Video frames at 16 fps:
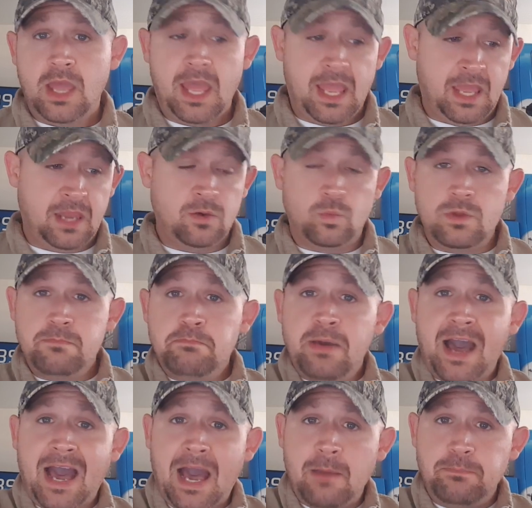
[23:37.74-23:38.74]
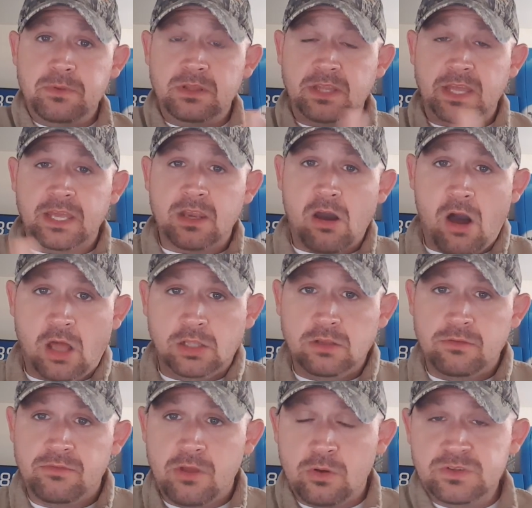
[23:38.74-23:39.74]
and we populate all
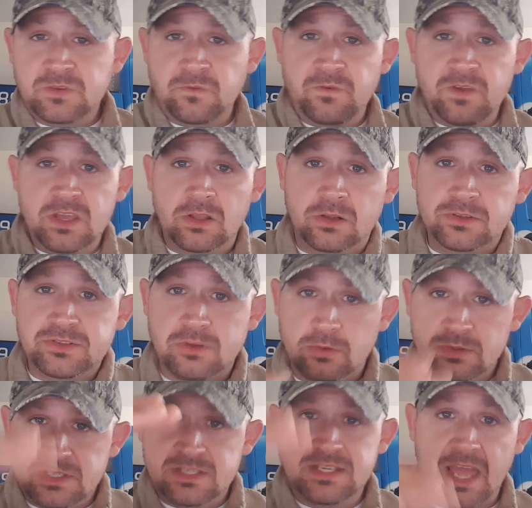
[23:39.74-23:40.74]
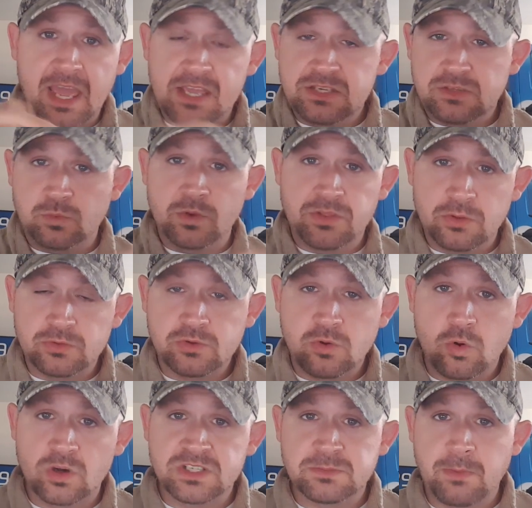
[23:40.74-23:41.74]
of those fields, those days with those
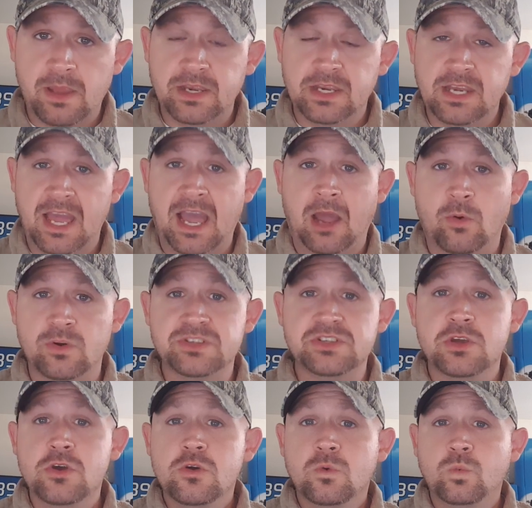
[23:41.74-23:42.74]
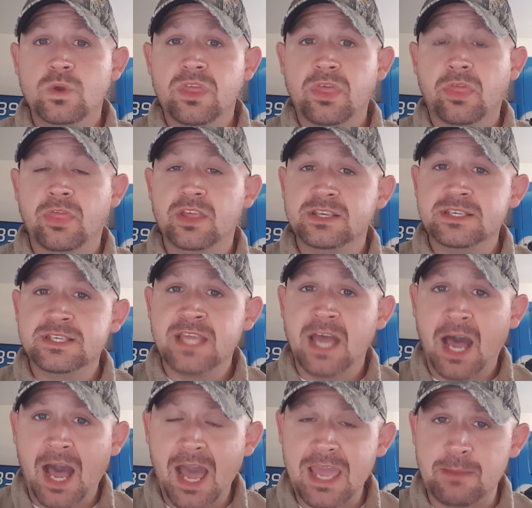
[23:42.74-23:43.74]
corresponding hours, with the
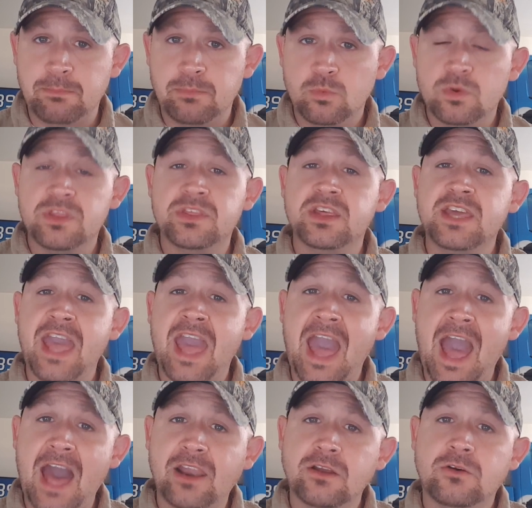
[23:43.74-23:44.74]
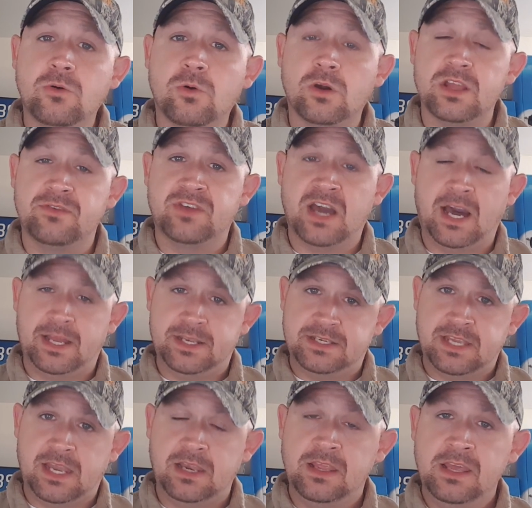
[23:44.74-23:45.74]
type, with the category of
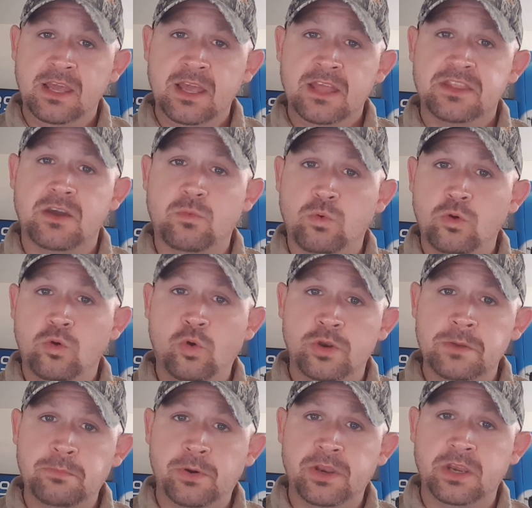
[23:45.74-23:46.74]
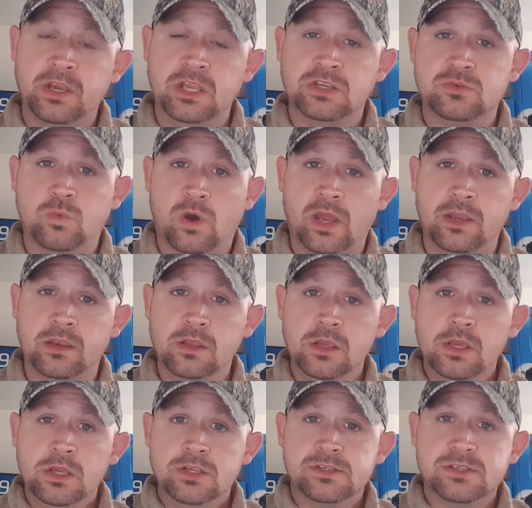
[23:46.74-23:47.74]
content that we're going to put in each one.
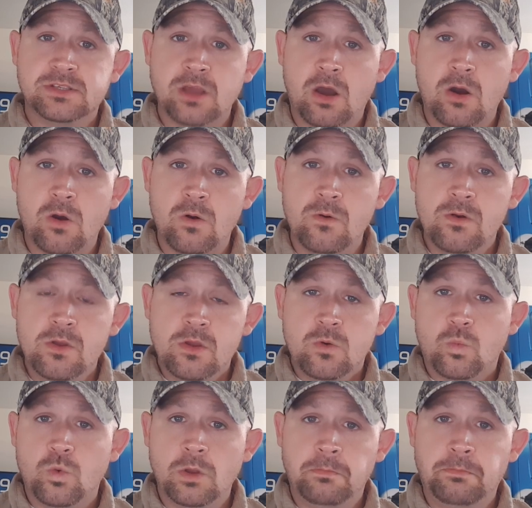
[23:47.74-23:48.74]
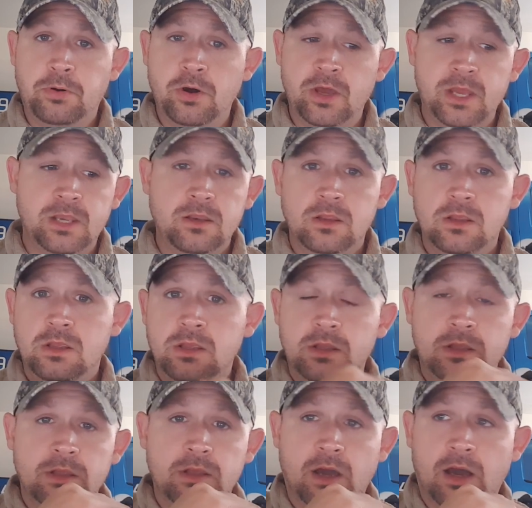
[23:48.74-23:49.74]
So we'll put
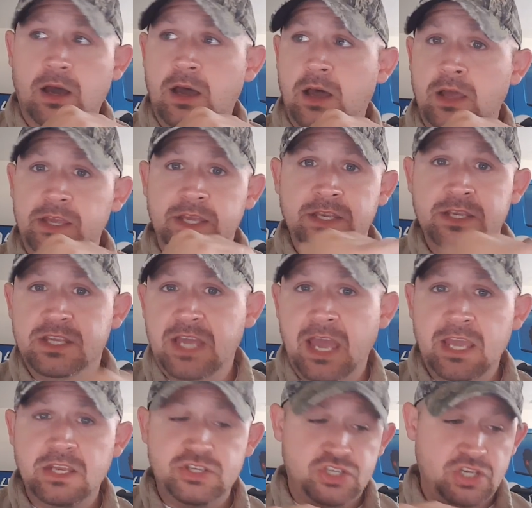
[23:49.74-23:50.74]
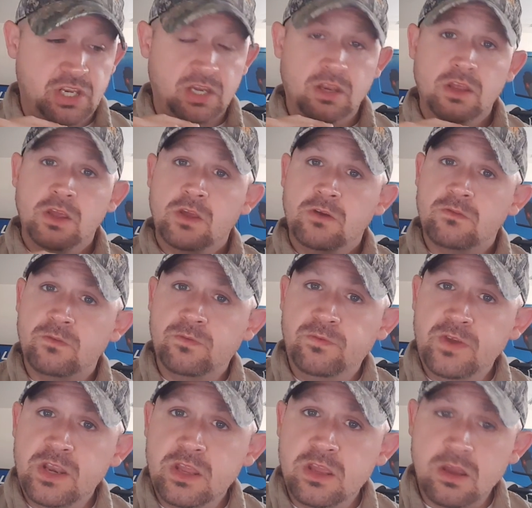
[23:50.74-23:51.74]
engaging,
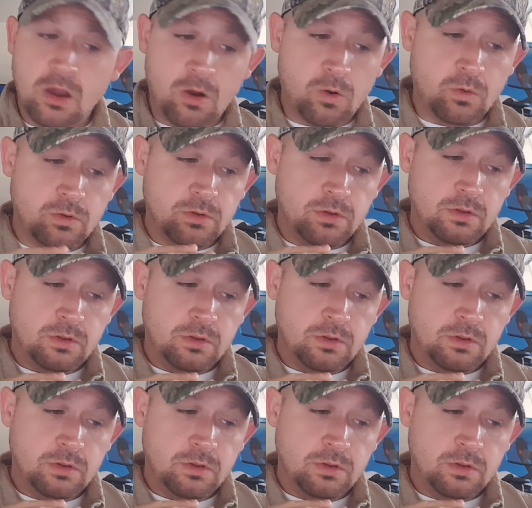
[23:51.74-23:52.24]
video,